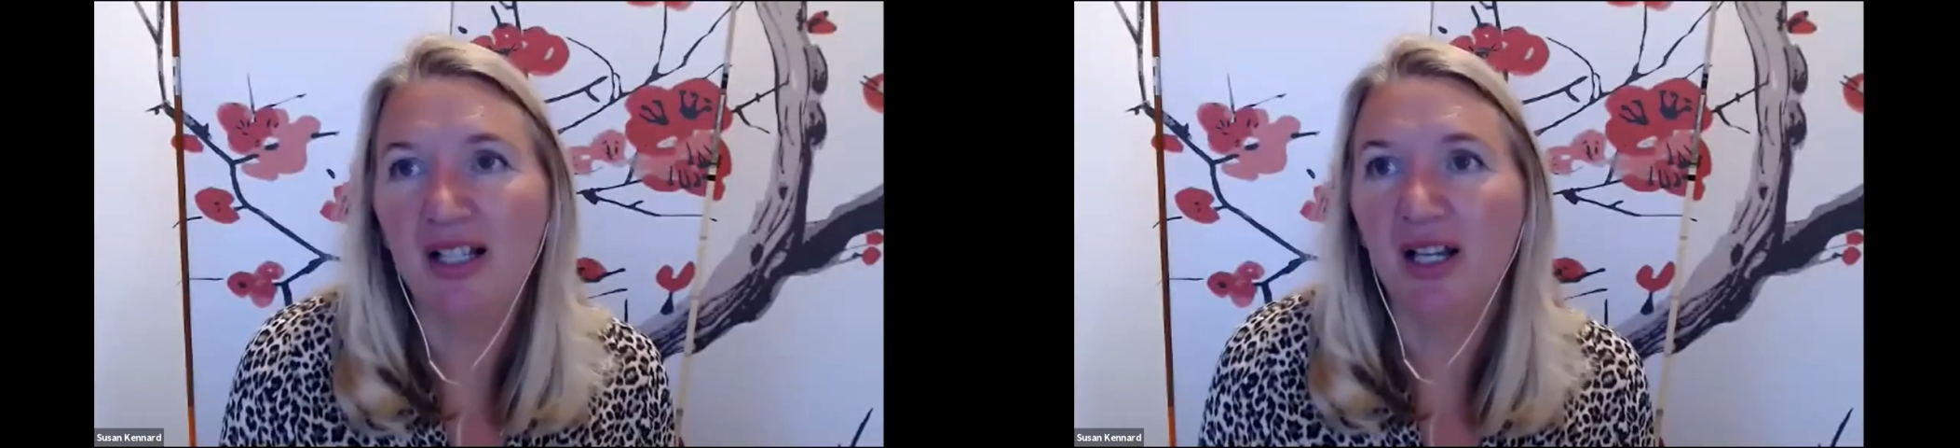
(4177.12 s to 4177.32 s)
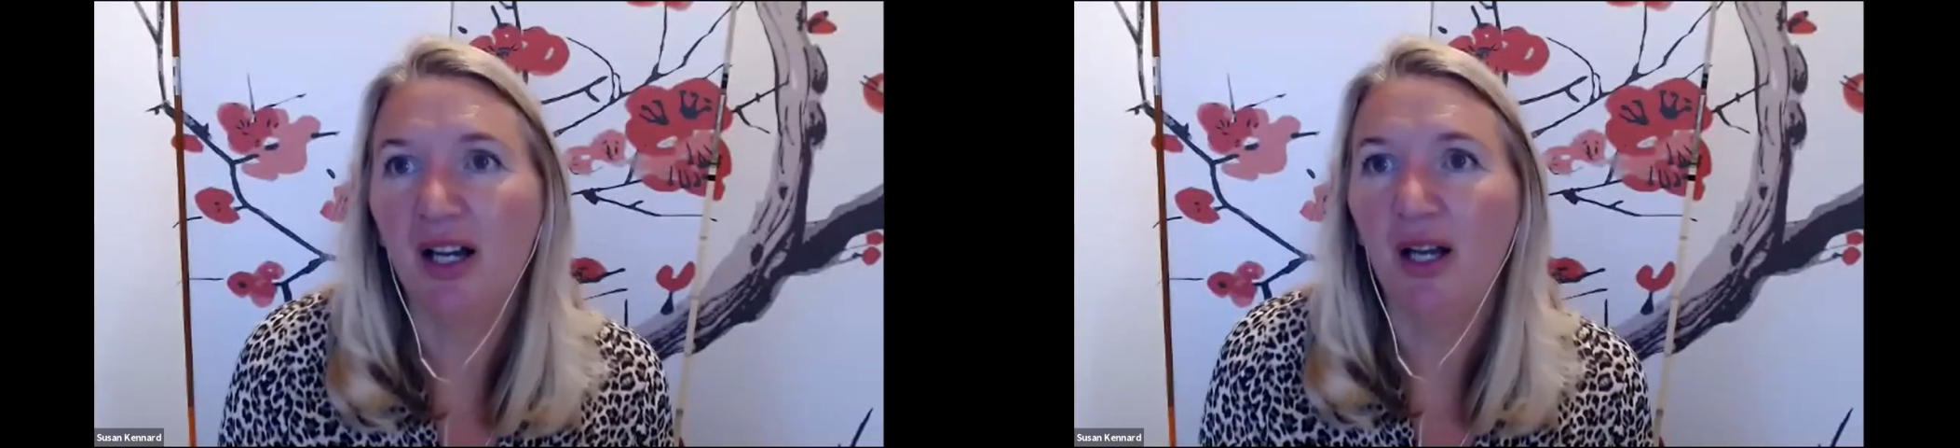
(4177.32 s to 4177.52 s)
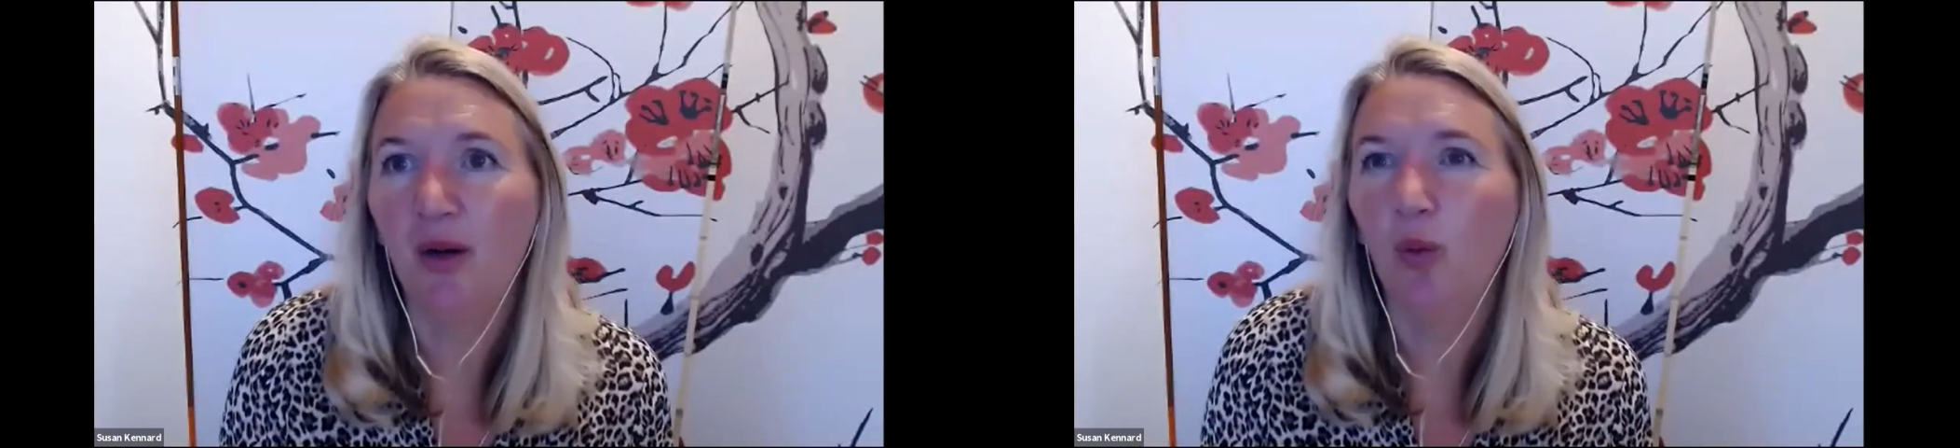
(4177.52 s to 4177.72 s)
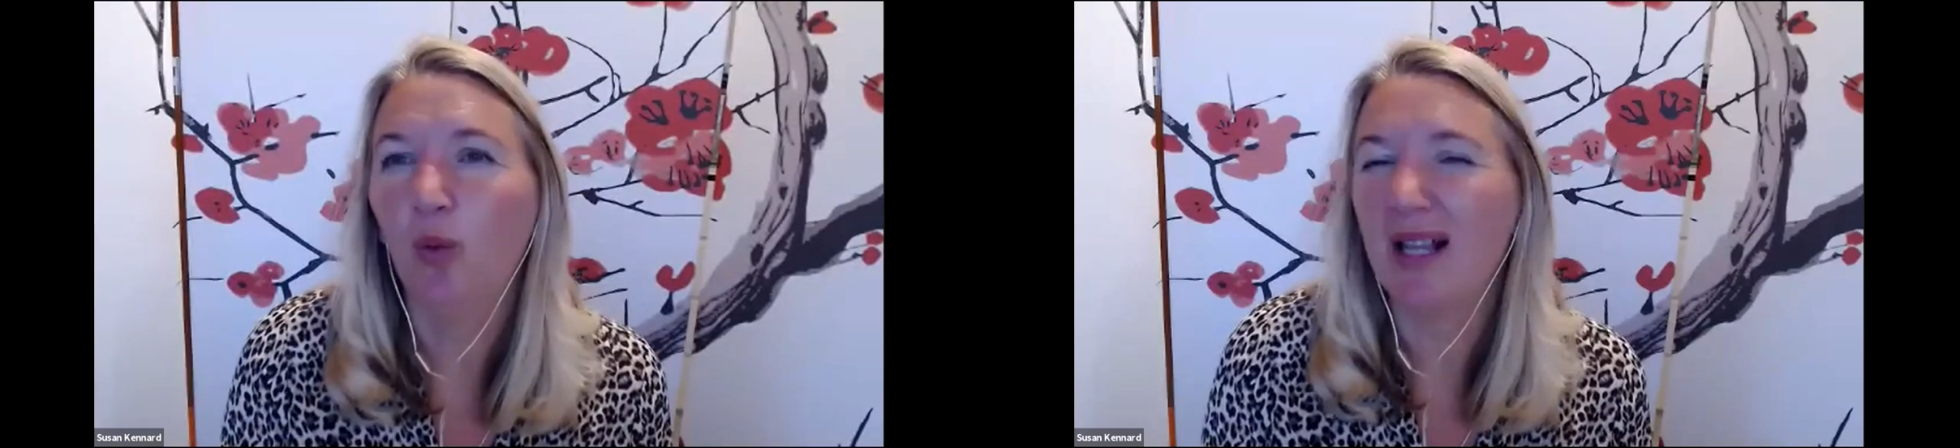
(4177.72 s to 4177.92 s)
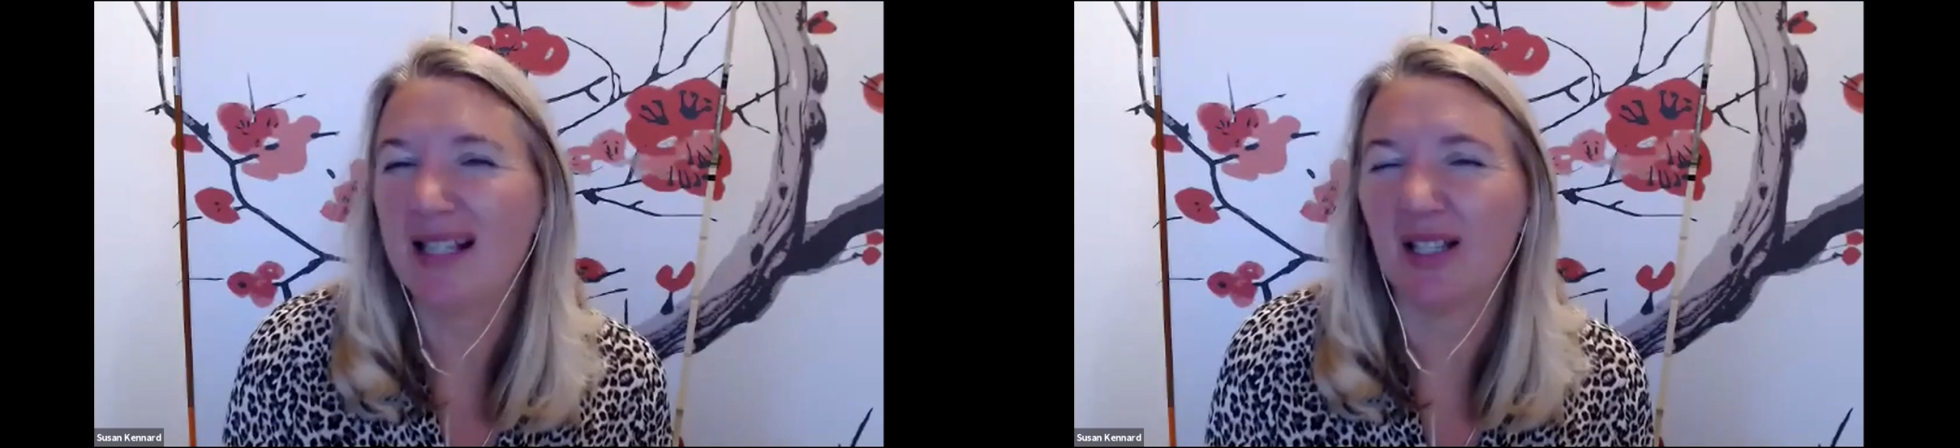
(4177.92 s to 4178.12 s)
I know.
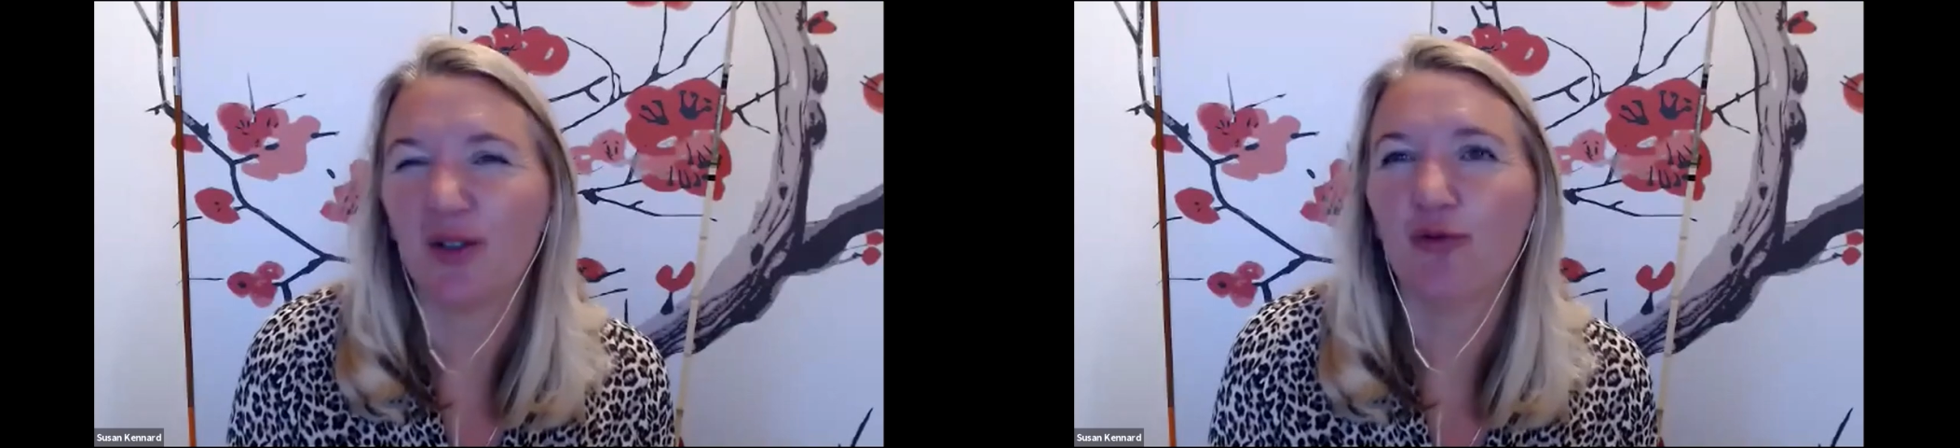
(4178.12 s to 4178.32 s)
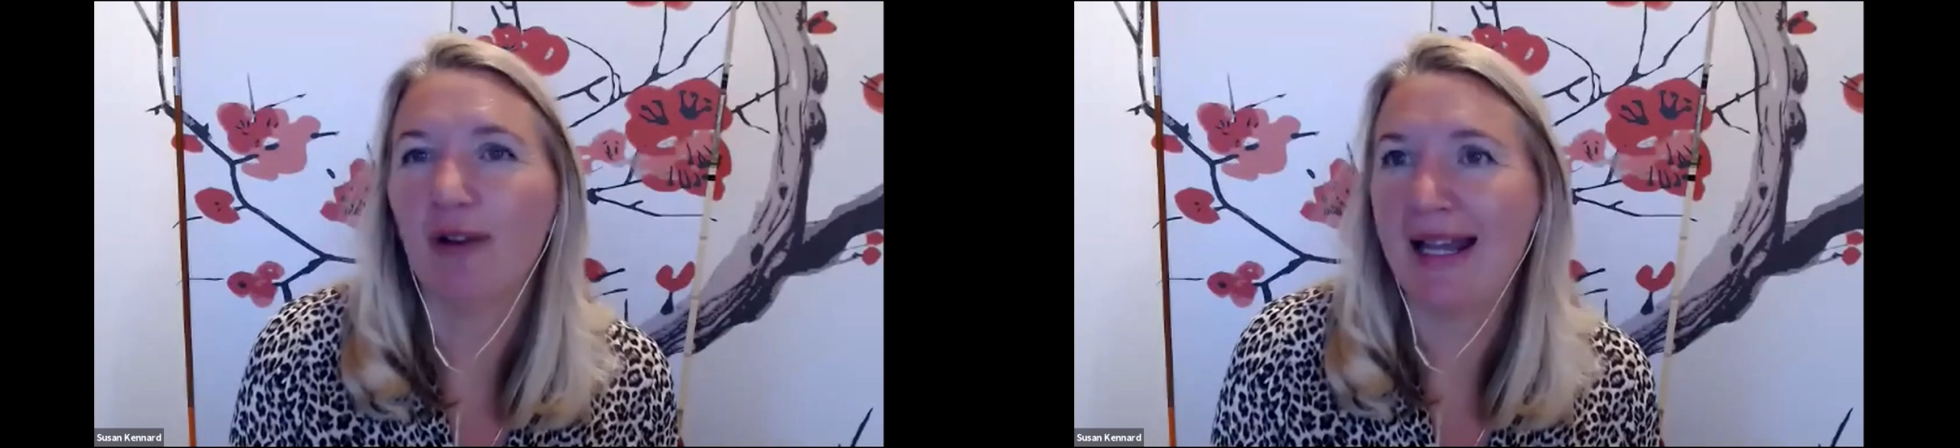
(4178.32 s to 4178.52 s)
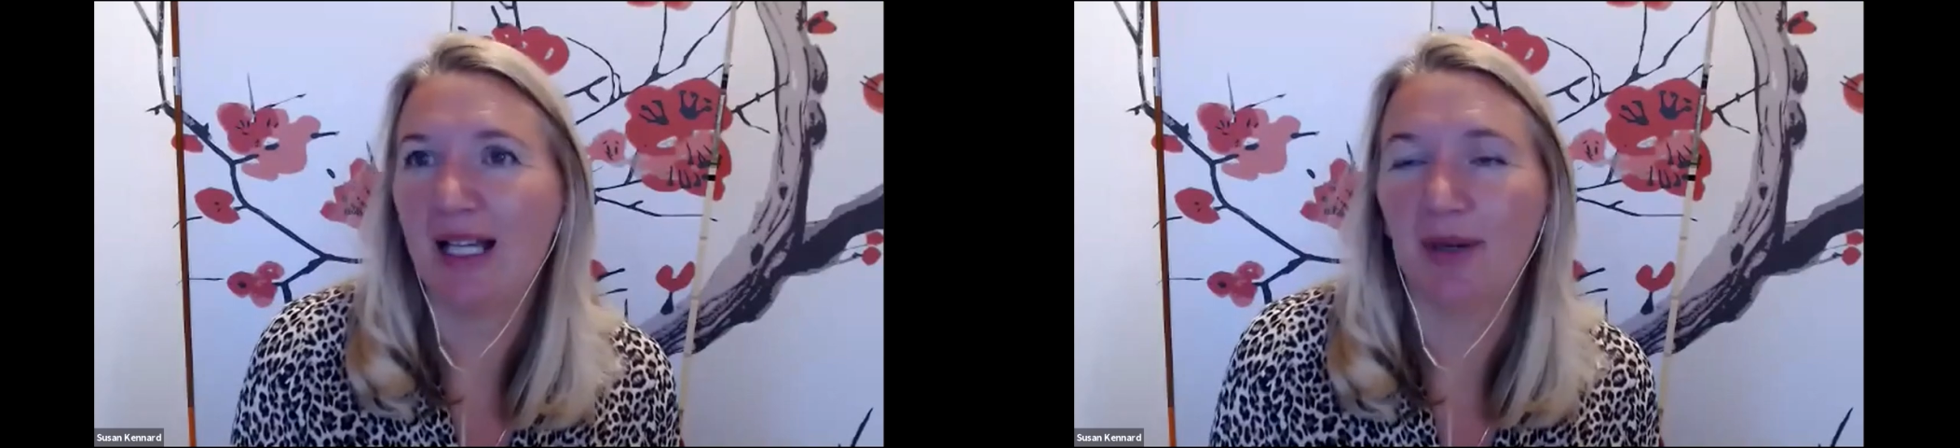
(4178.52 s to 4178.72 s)
Oh, that's a great